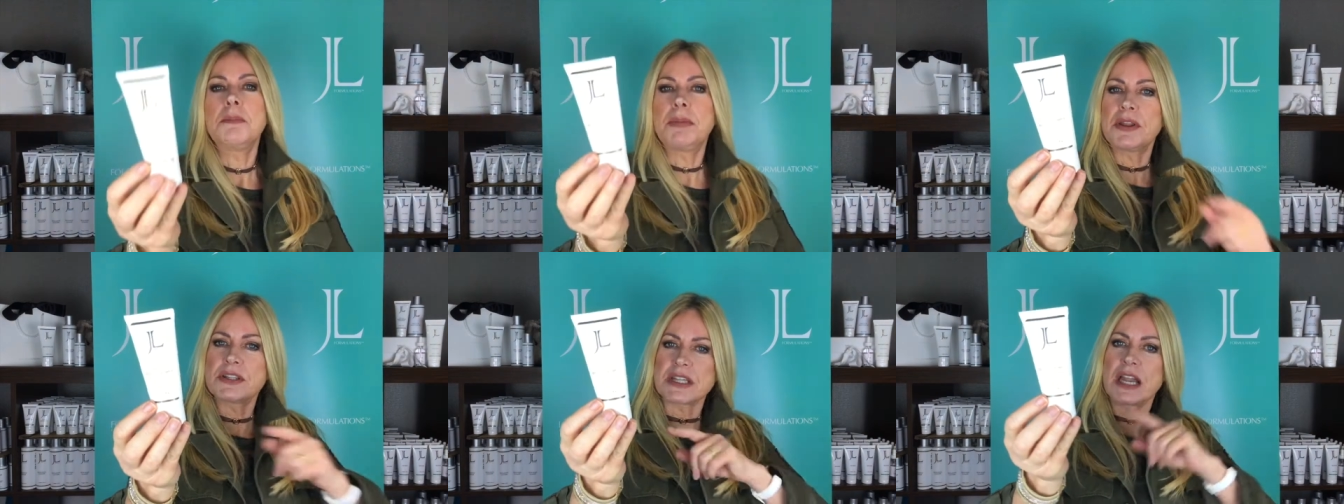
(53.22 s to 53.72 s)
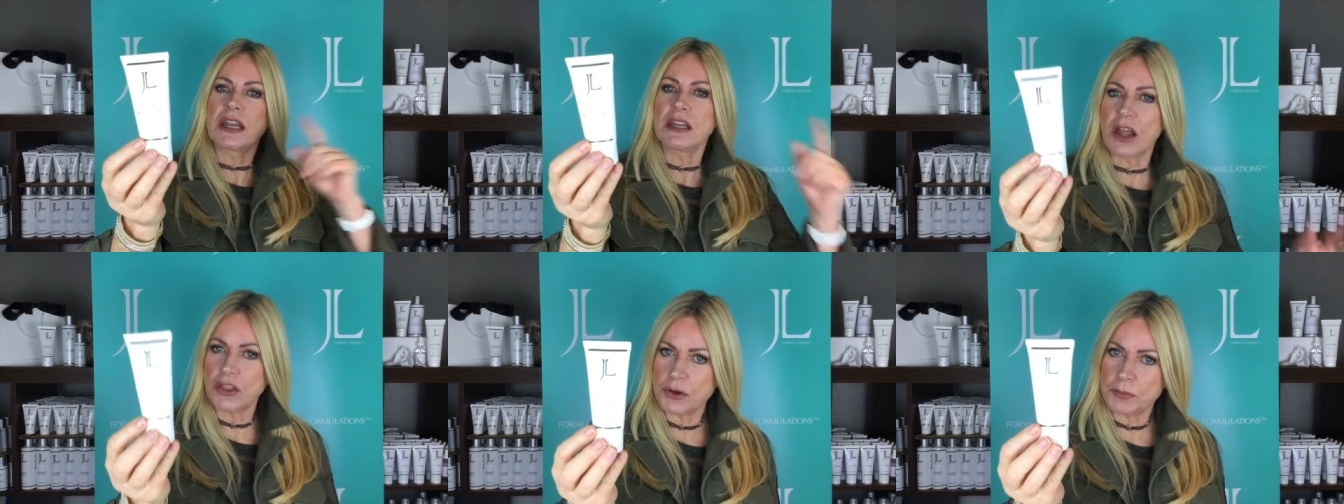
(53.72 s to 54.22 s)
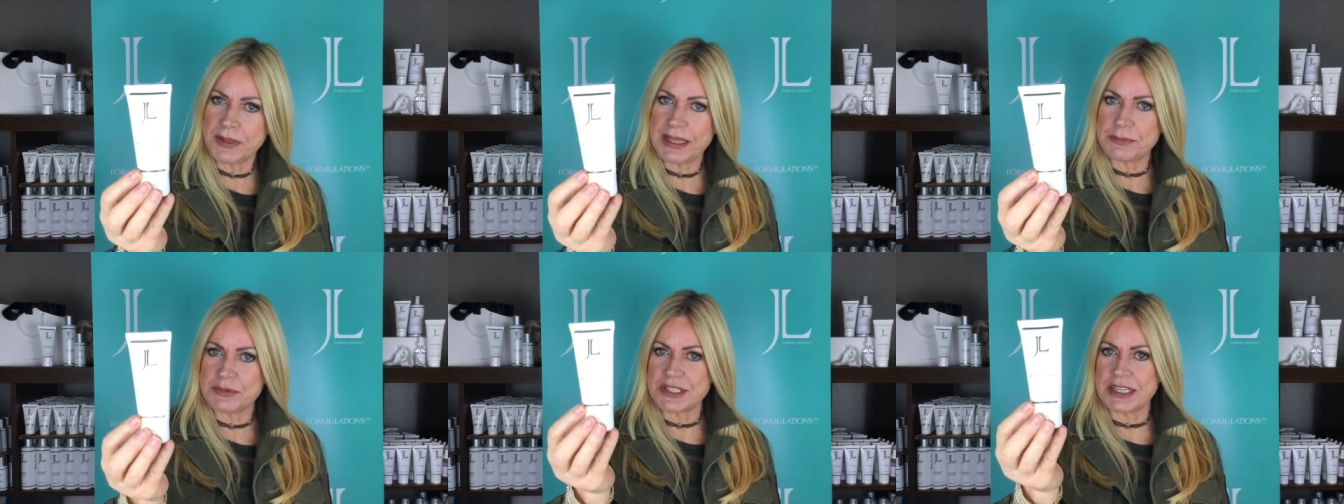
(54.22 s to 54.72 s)
but there's another
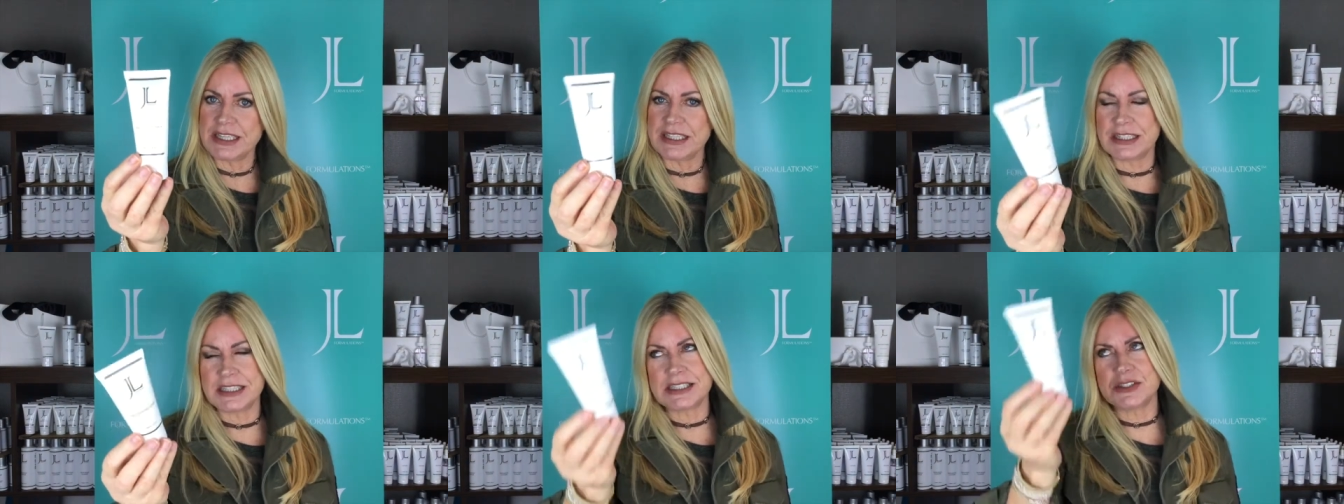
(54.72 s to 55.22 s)
peptide in this.